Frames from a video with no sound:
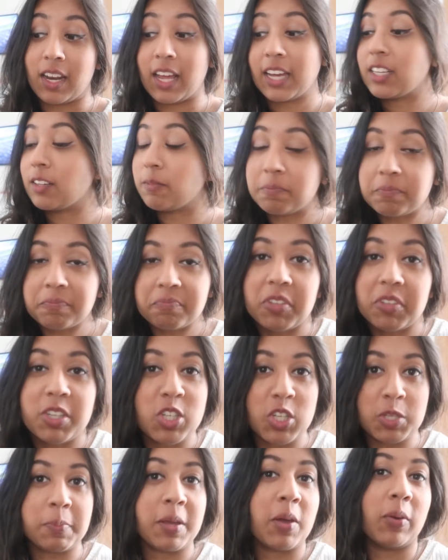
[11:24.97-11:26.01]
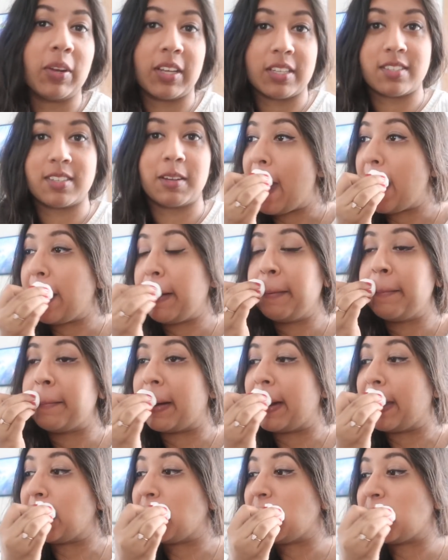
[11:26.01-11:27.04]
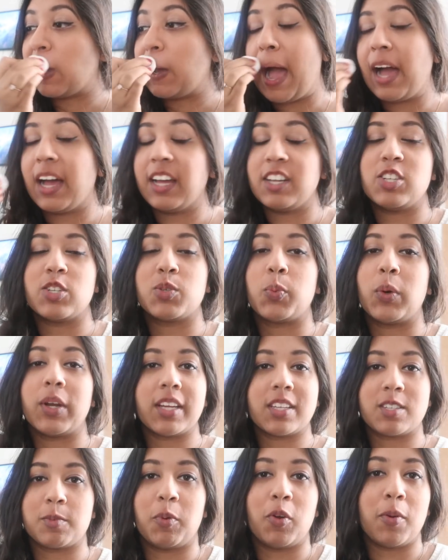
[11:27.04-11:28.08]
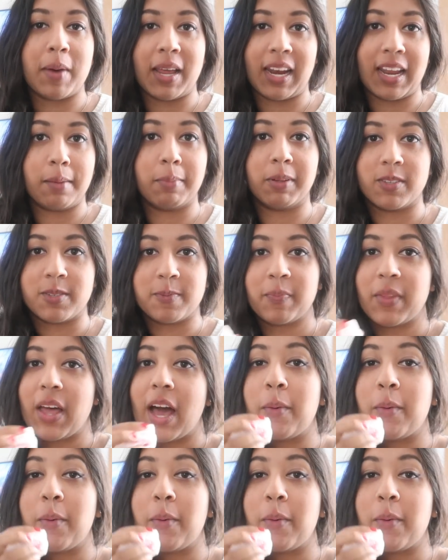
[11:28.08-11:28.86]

Like, just be honest. I don't mind. I just want to explore my labels.